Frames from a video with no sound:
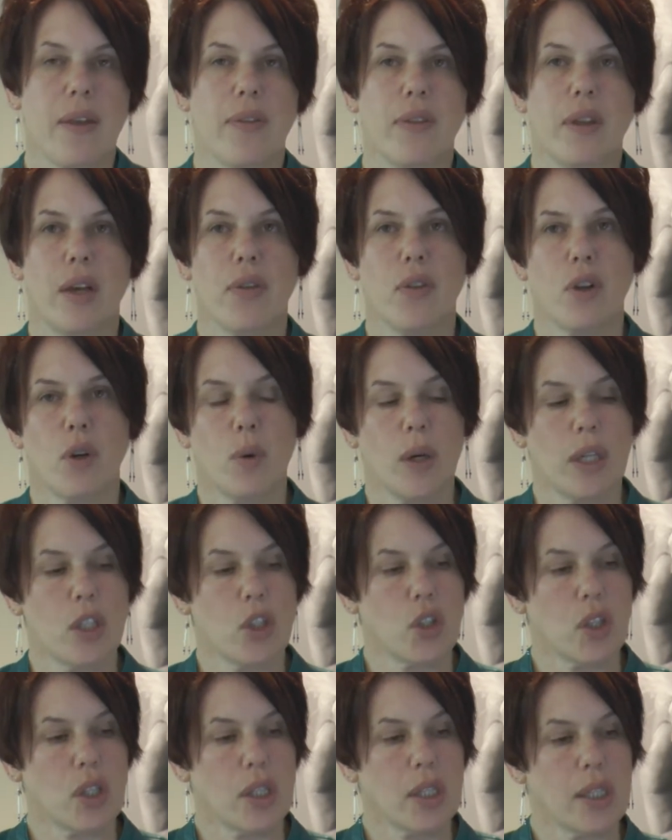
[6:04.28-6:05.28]
The other
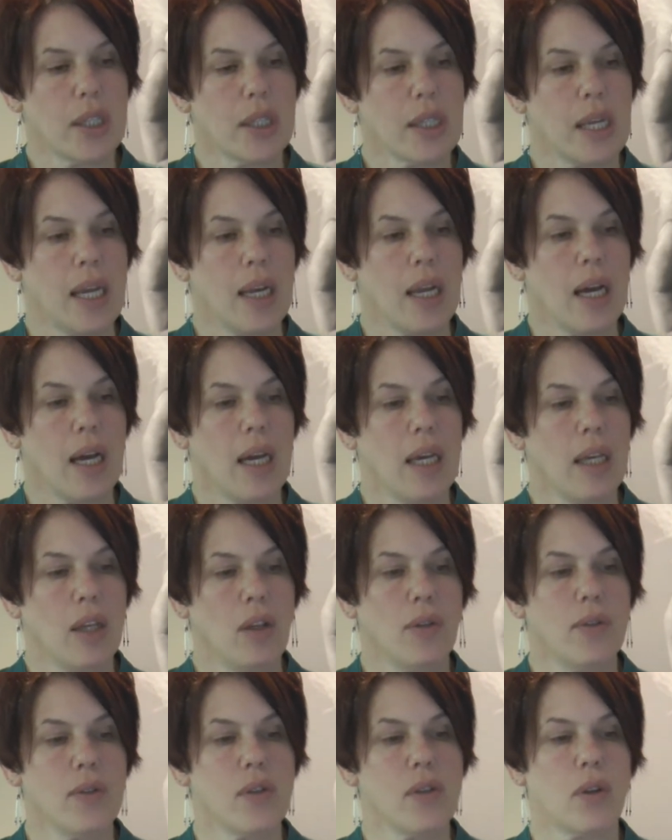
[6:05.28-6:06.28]
question is, can I
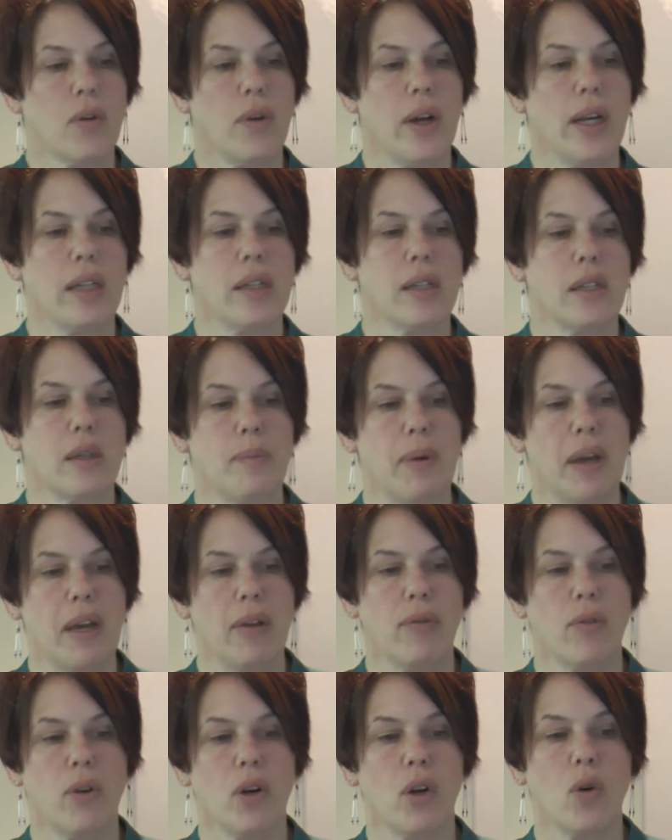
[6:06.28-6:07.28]
use the credits to
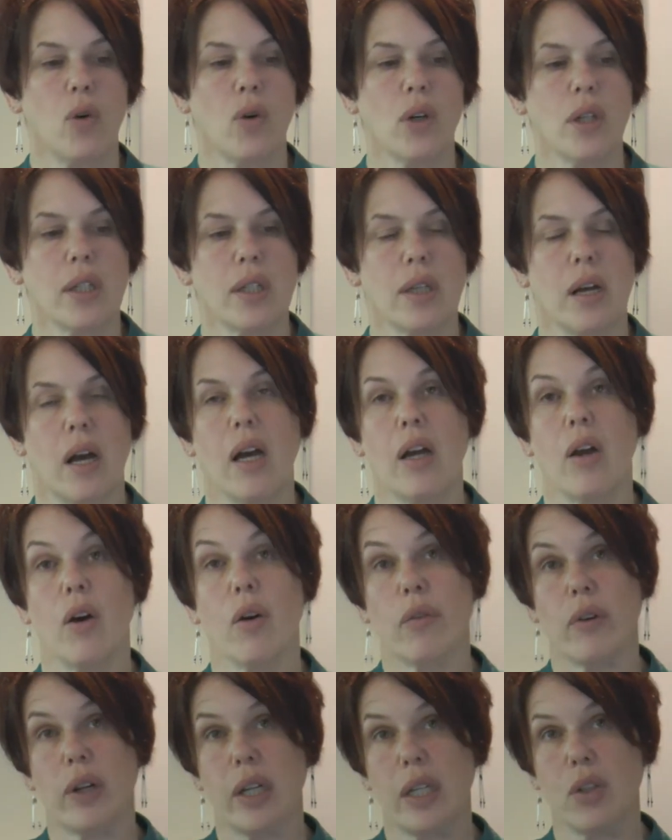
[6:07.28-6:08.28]
pay for a course I
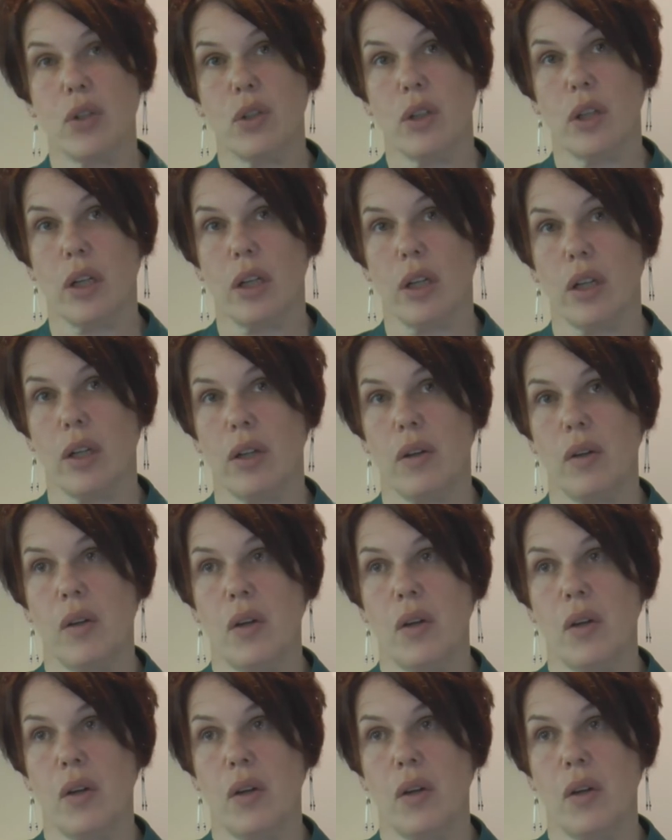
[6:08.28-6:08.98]
already took?